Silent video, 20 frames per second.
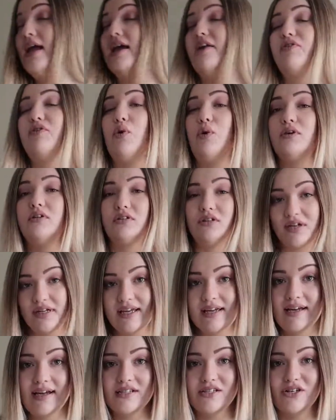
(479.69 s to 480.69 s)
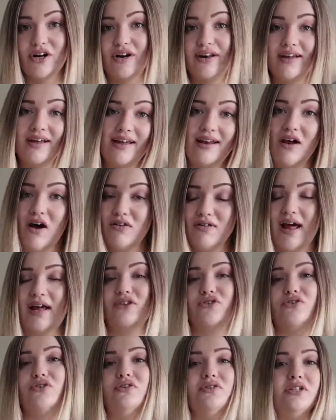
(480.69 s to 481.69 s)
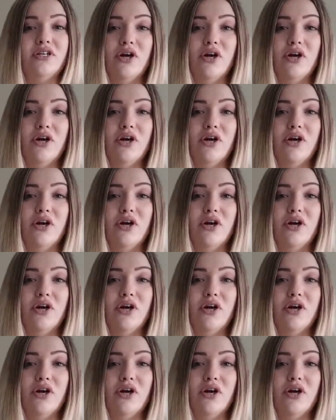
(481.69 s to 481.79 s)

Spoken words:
if you are looking at starting an all natural